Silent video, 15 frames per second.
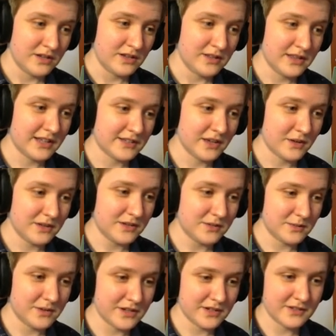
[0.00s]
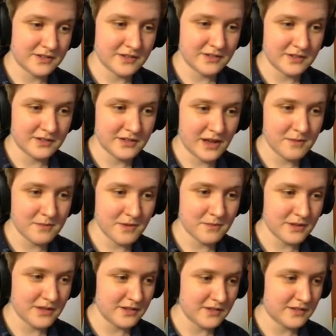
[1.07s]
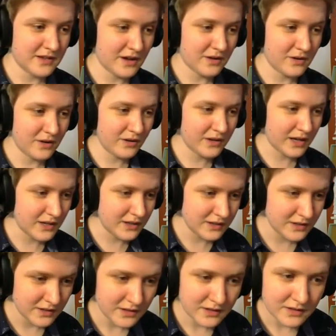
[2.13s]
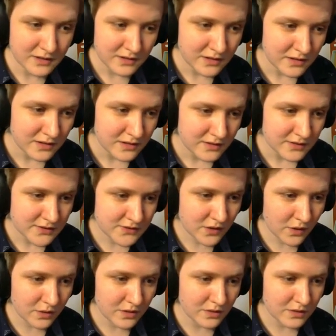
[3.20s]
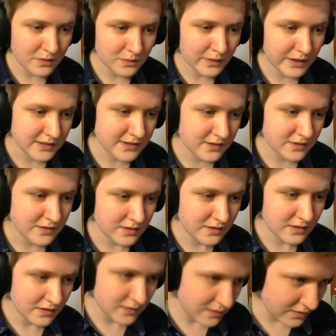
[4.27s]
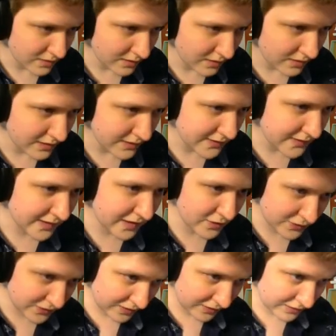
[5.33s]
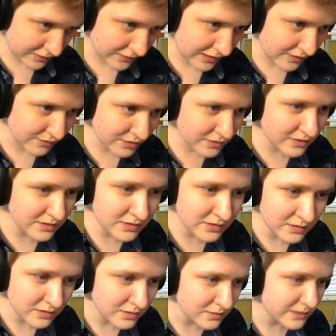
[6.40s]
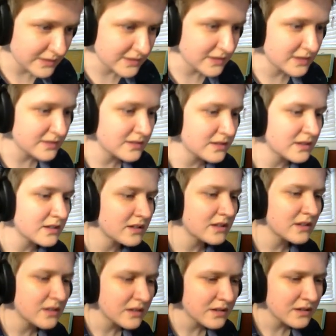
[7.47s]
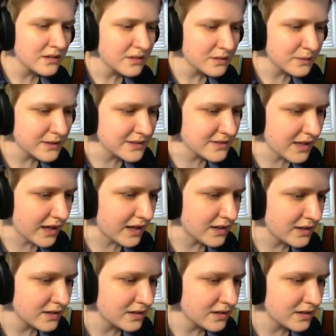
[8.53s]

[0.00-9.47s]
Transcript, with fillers: That's how this works. I remember this now. Okay. So, what, does... Is this how you start the levels? What is this? What is that?